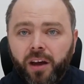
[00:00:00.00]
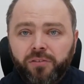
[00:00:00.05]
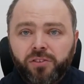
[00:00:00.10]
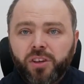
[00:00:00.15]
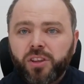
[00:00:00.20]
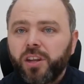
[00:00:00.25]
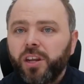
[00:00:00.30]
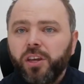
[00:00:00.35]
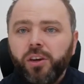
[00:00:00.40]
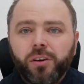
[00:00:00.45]
just
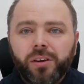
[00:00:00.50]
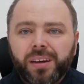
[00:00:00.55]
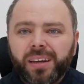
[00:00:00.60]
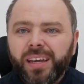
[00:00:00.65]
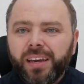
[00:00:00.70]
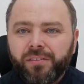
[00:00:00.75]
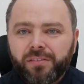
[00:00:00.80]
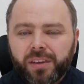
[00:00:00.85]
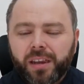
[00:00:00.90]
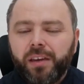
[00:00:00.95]
so that you can
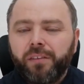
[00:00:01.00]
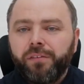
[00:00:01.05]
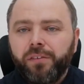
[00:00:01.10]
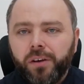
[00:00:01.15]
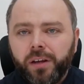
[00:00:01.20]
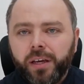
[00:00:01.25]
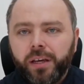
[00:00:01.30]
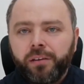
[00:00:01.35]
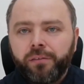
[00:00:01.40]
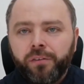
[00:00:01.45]
leave today
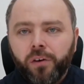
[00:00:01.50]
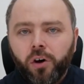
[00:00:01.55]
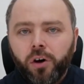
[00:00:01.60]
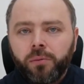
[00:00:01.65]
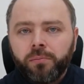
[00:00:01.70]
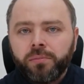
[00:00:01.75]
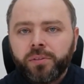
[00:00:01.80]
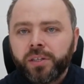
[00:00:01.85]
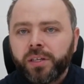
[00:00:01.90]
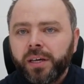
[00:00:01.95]
fully
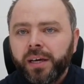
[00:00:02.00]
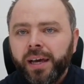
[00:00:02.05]
informed.